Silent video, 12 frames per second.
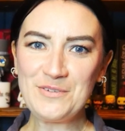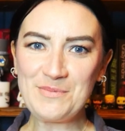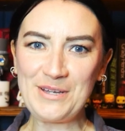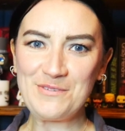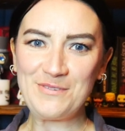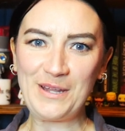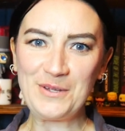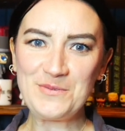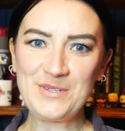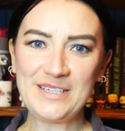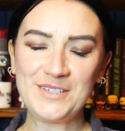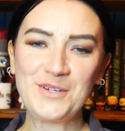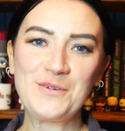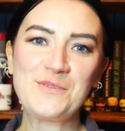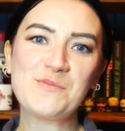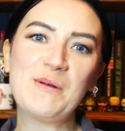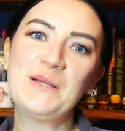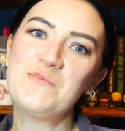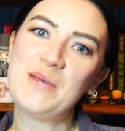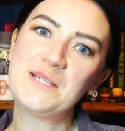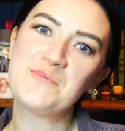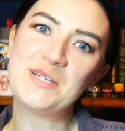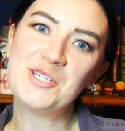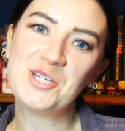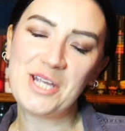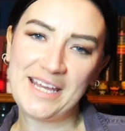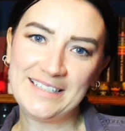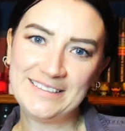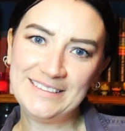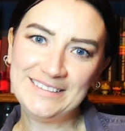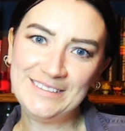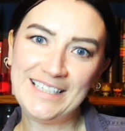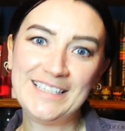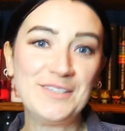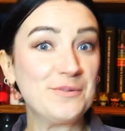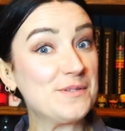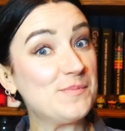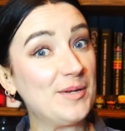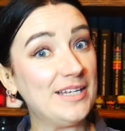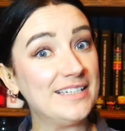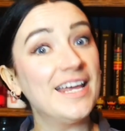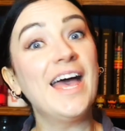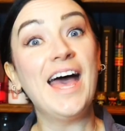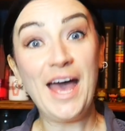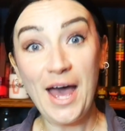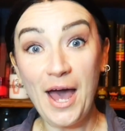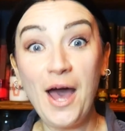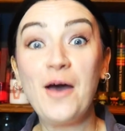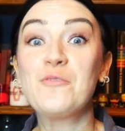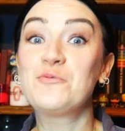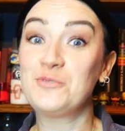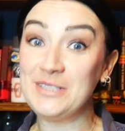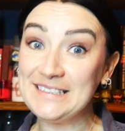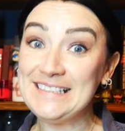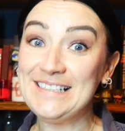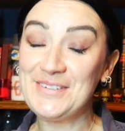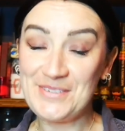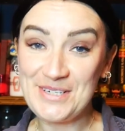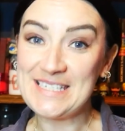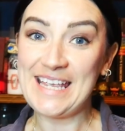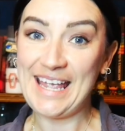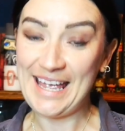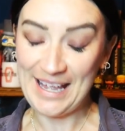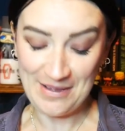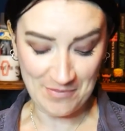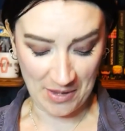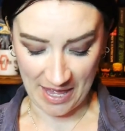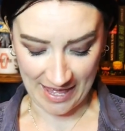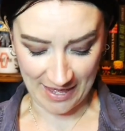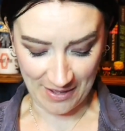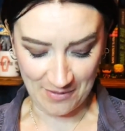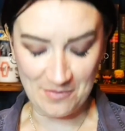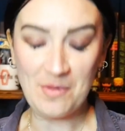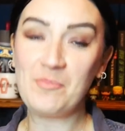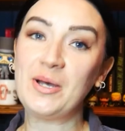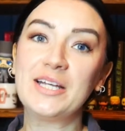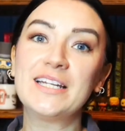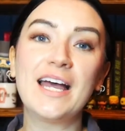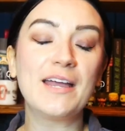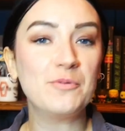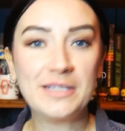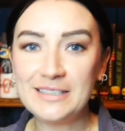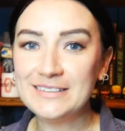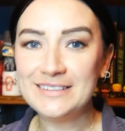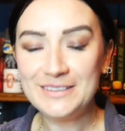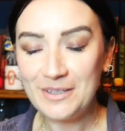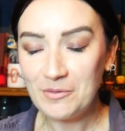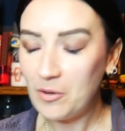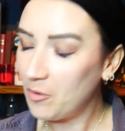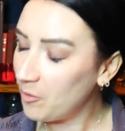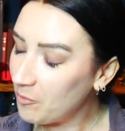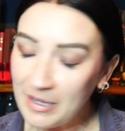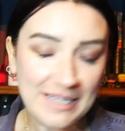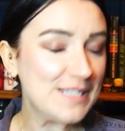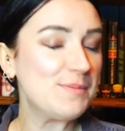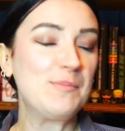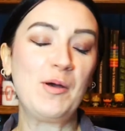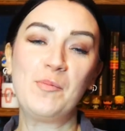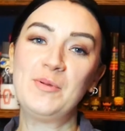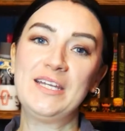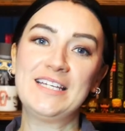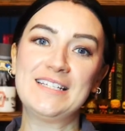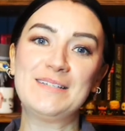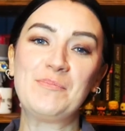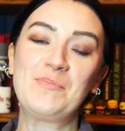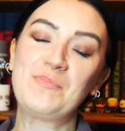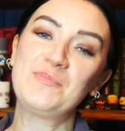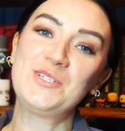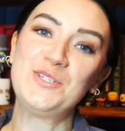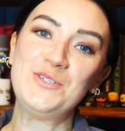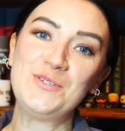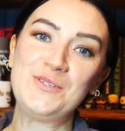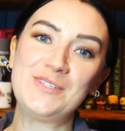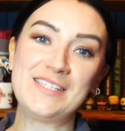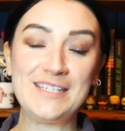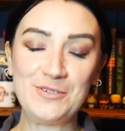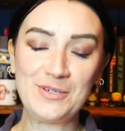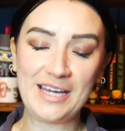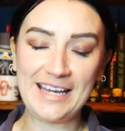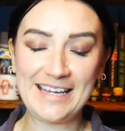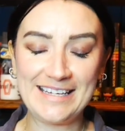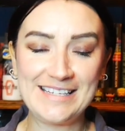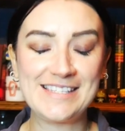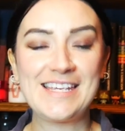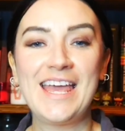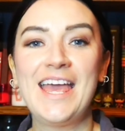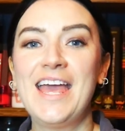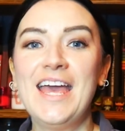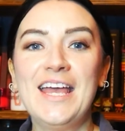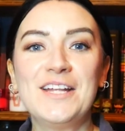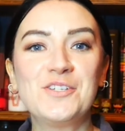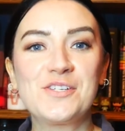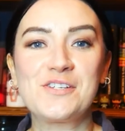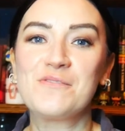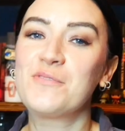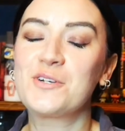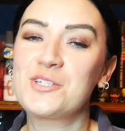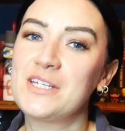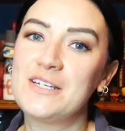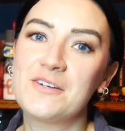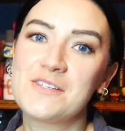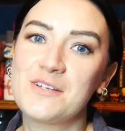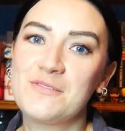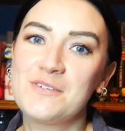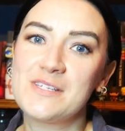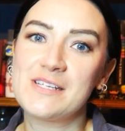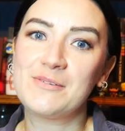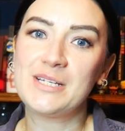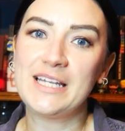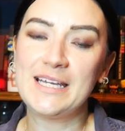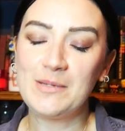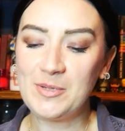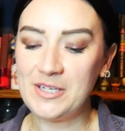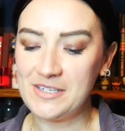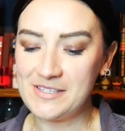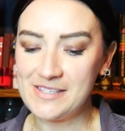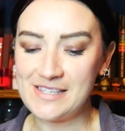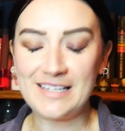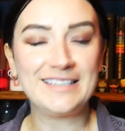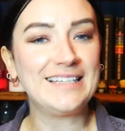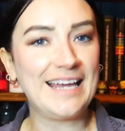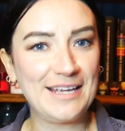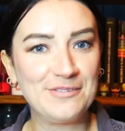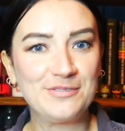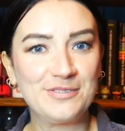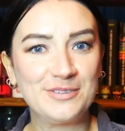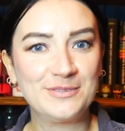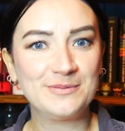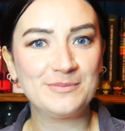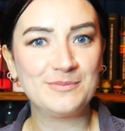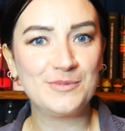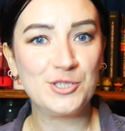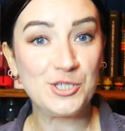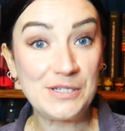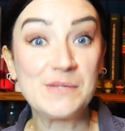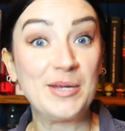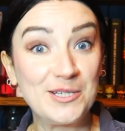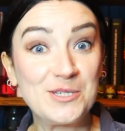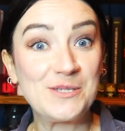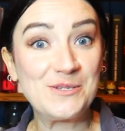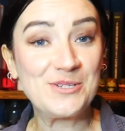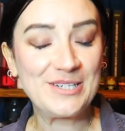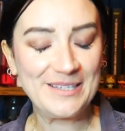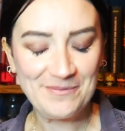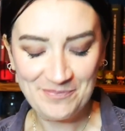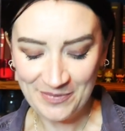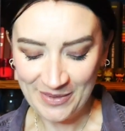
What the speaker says: my fellow weirdos, welcome back to my channel. I know it's been a really long time, but I will always be popping in to see you guys. It's just unfortunately not as often as I would like because life, she's a bitch, isn't she?